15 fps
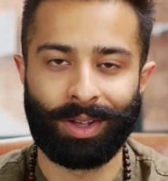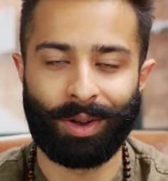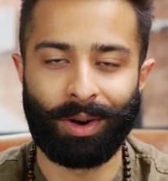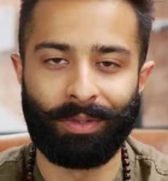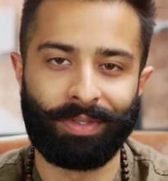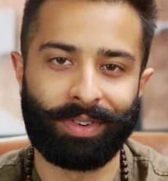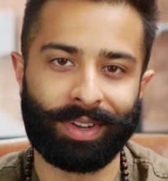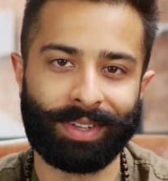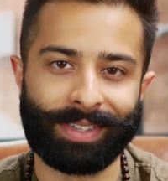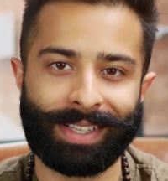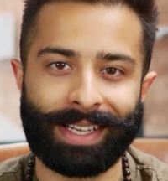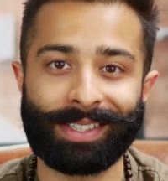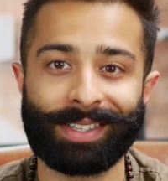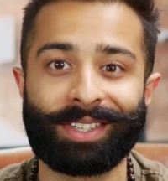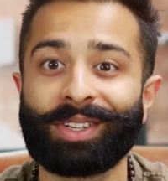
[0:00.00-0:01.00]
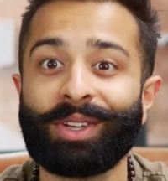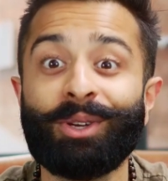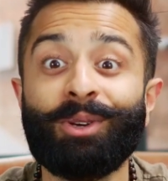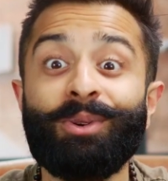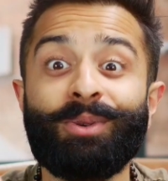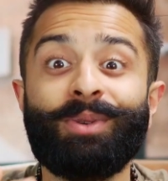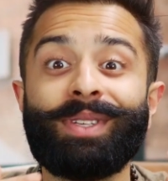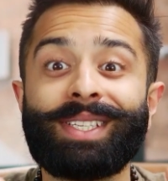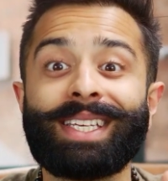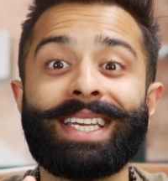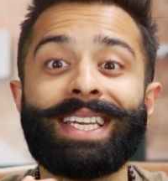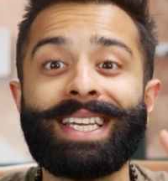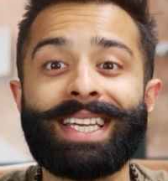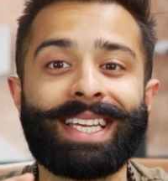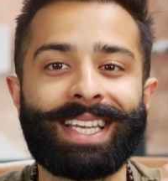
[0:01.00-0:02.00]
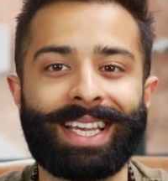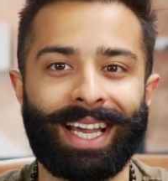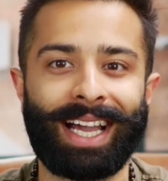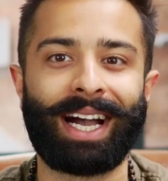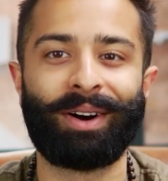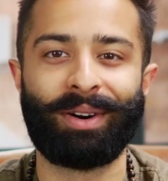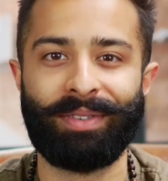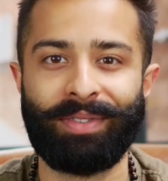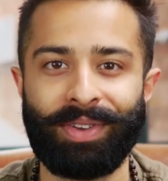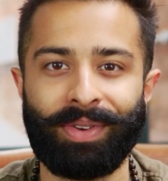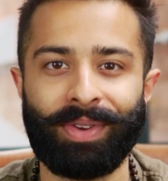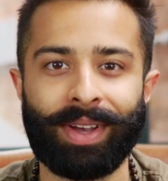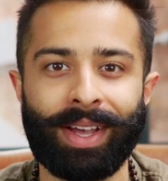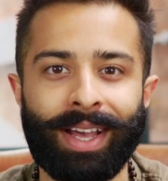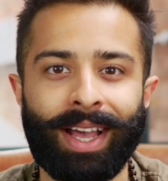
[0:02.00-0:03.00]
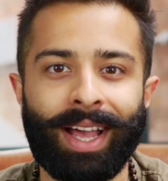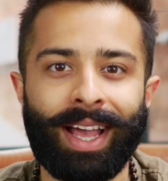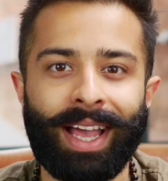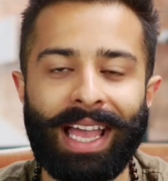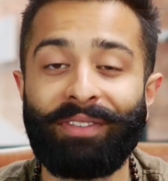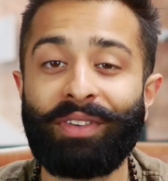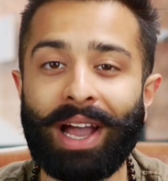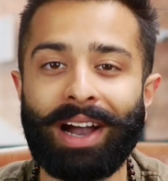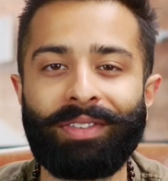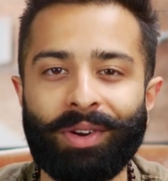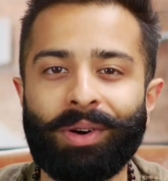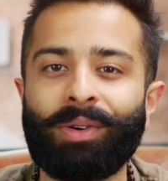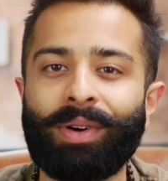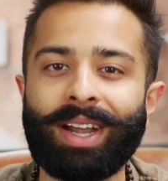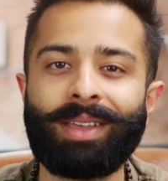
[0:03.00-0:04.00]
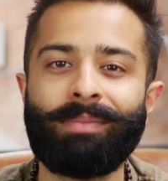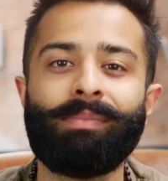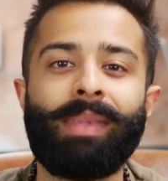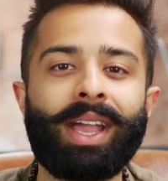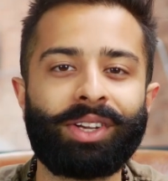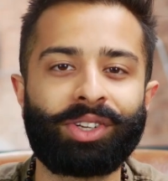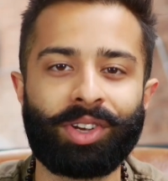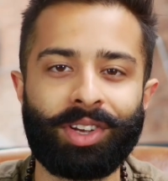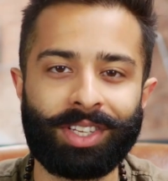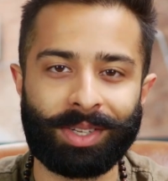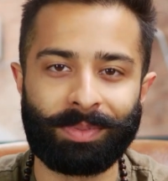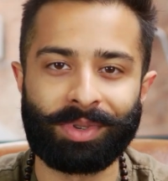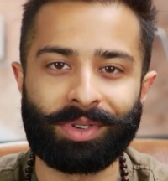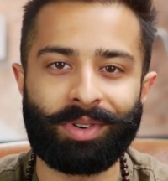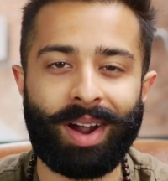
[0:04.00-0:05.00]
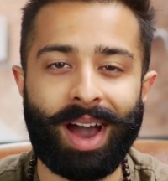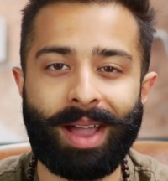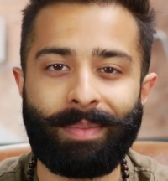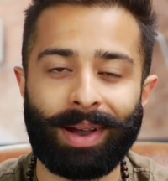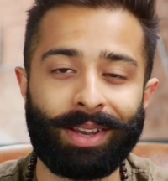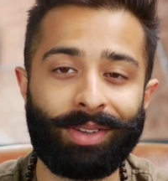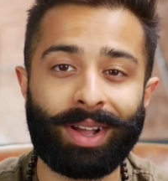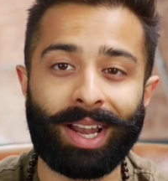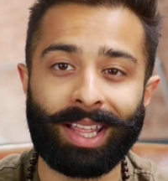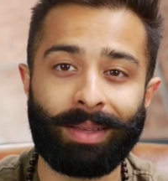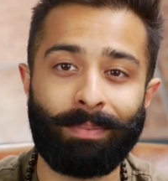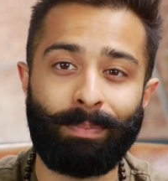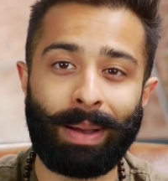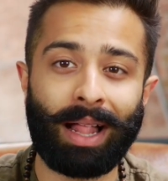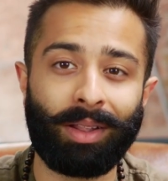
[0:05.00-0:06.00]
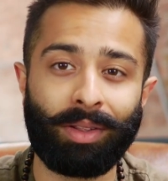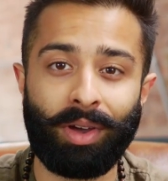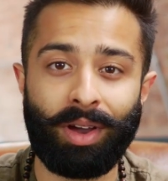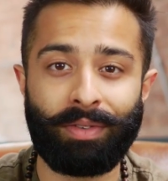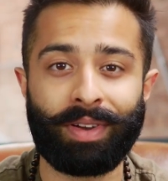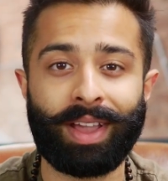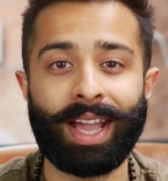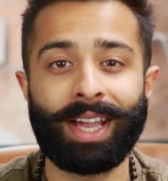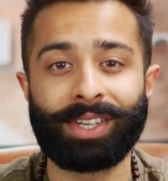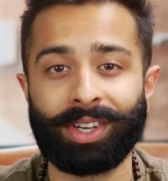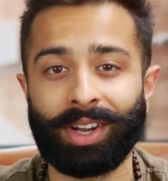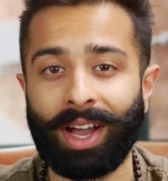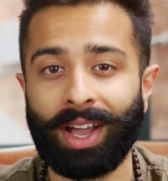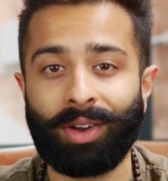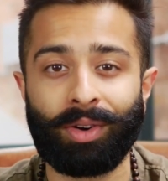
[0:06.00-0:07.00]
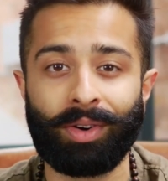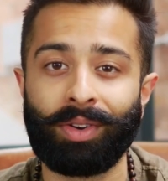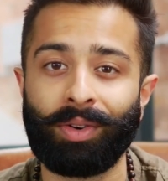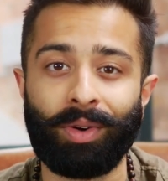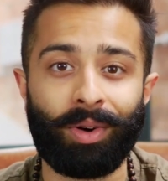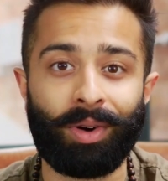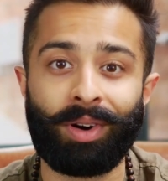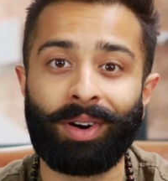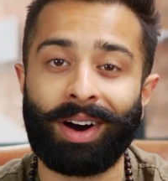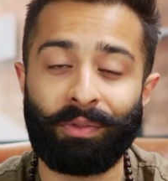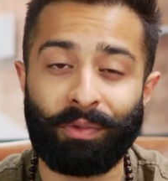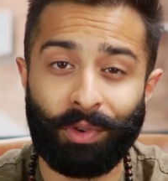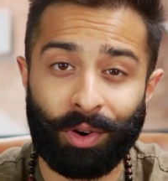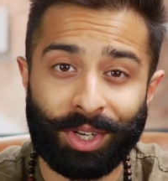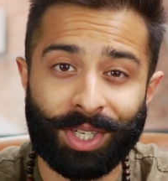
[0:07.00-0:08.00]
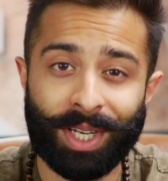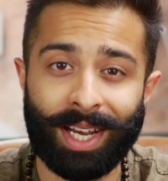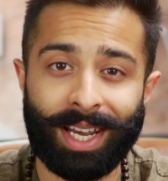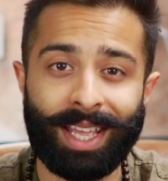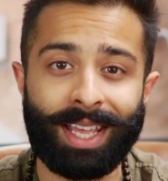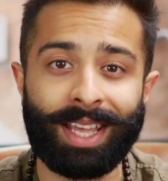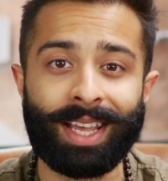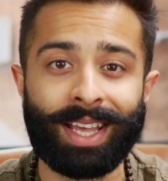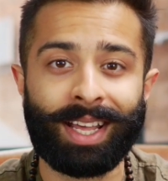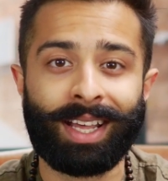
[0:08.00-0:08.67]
confidence that's just oozing out of you. If you haven't already, make sure you subscribe and you click the bell notification icon, or unfortunately,